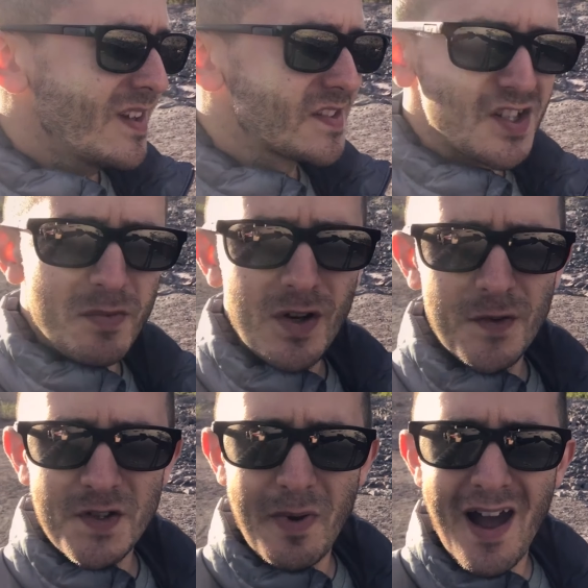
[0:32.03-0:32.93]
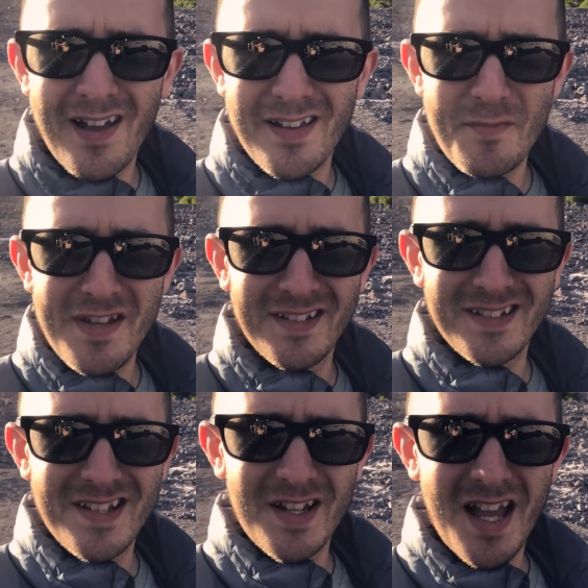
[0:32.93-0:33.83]
Such a beautiful spot. I mean,
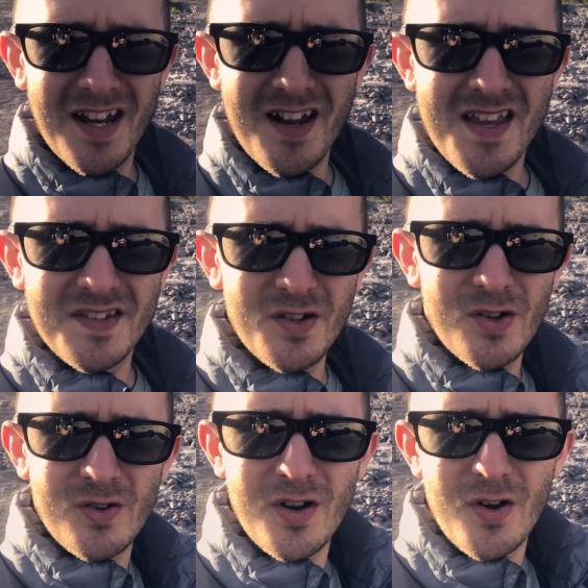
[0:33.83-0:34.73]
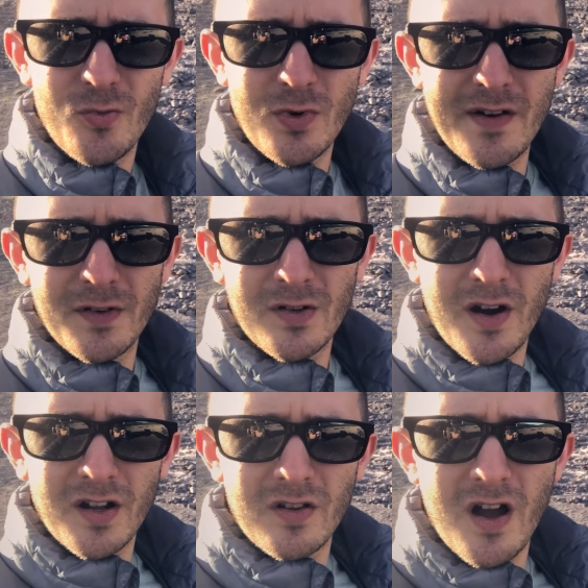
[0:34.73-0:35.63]
got a nice little river
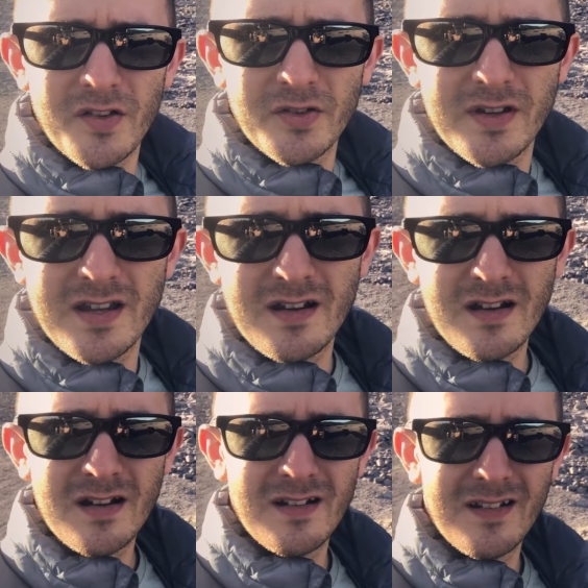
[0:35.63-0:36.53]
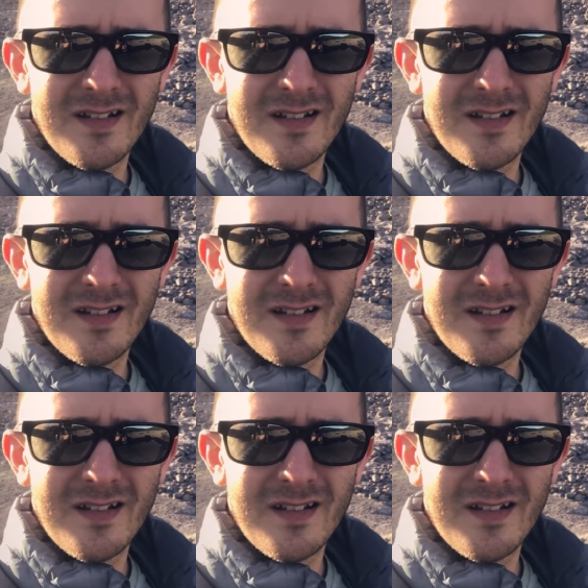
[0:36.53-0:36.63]
running along through here,